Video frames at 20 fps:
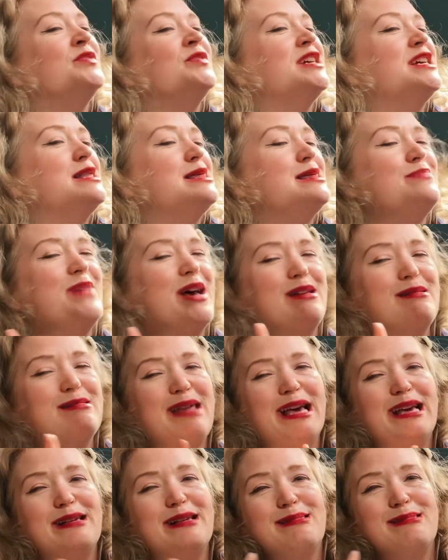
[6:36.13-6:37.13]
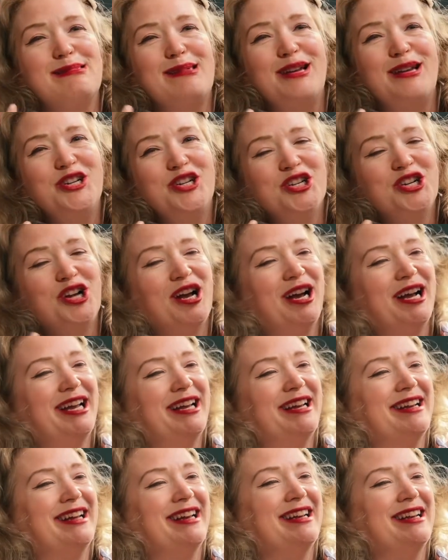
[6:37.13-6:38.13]
smells like
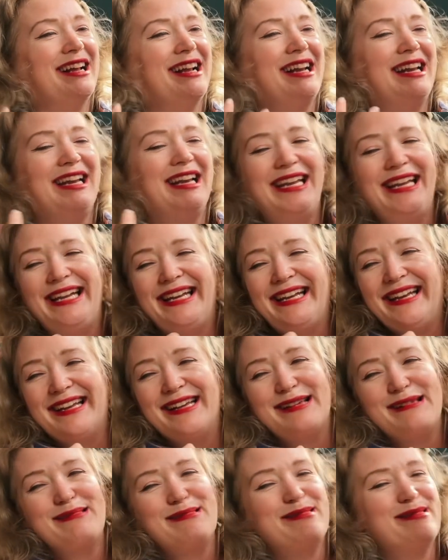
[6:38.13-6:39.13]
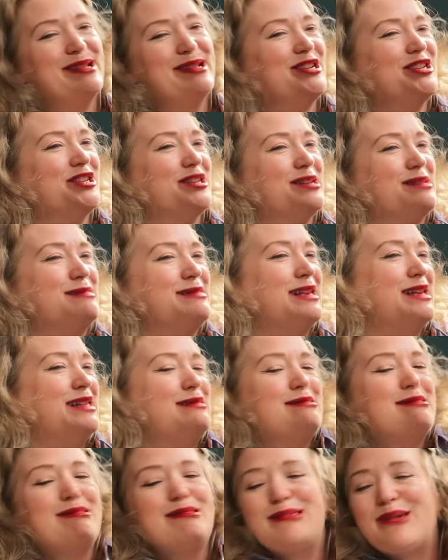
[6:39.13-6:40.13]
sunshine and cleanness and just,
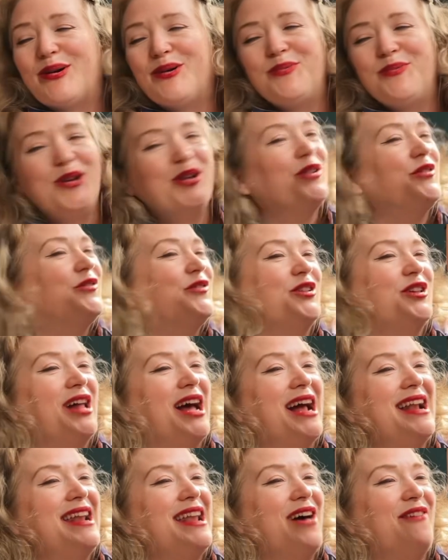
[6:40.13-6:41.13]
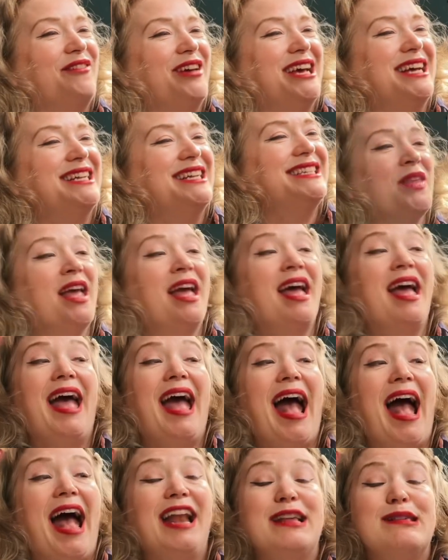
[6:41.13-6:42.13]
it's so beautiful. I love it.
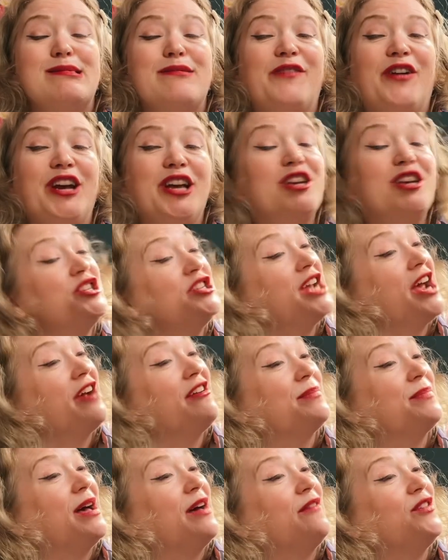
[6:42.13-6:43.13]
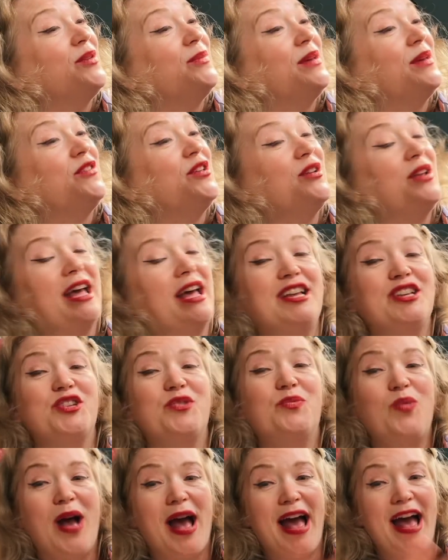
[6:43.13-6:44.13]
And it's a very good sharing perfume if you like to
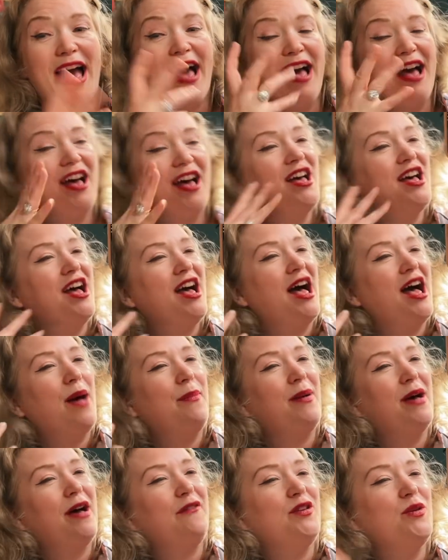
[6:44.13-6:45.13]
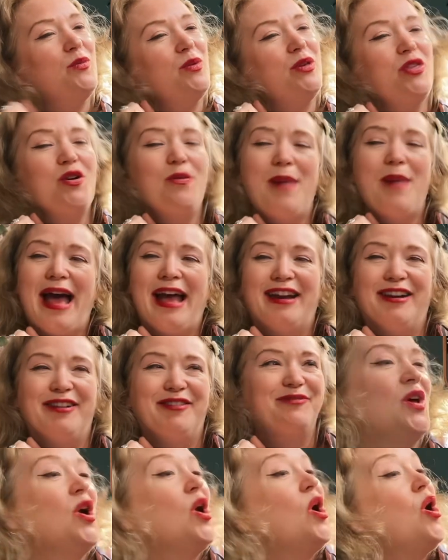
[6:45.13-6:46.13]
wear a perfume with your man.
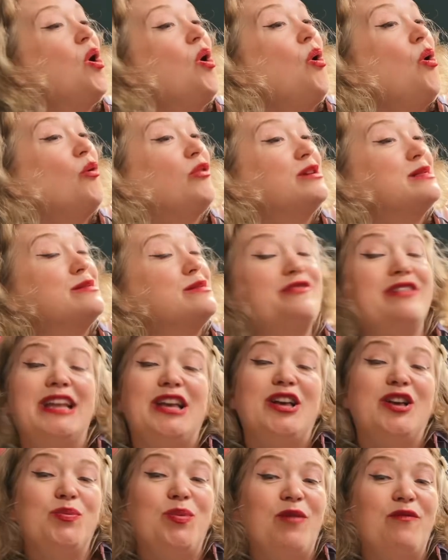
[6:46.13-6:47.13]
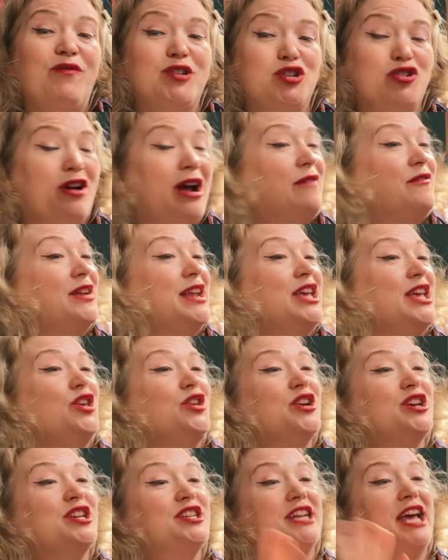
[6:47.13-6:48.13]
Or it's a really good one for traveling. You
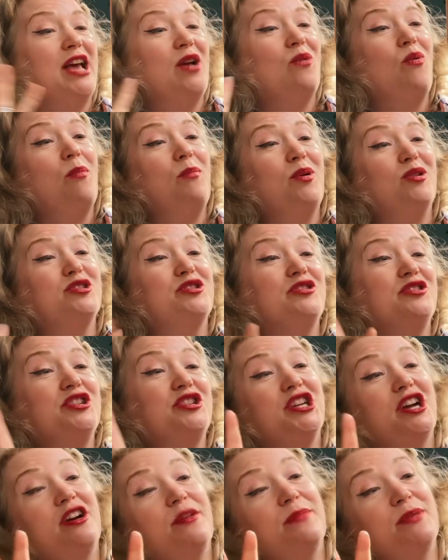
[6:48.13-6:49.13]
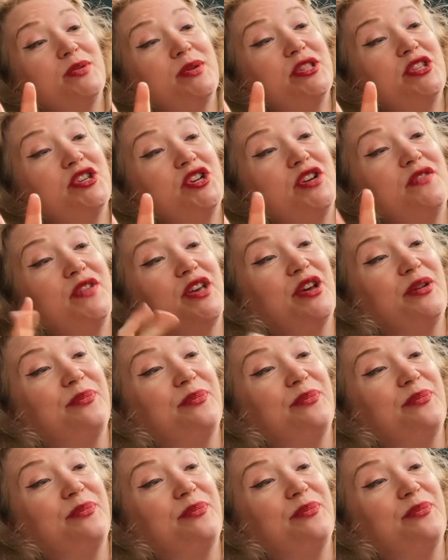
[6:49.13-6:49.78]
can take one bottle and share it between the two of you.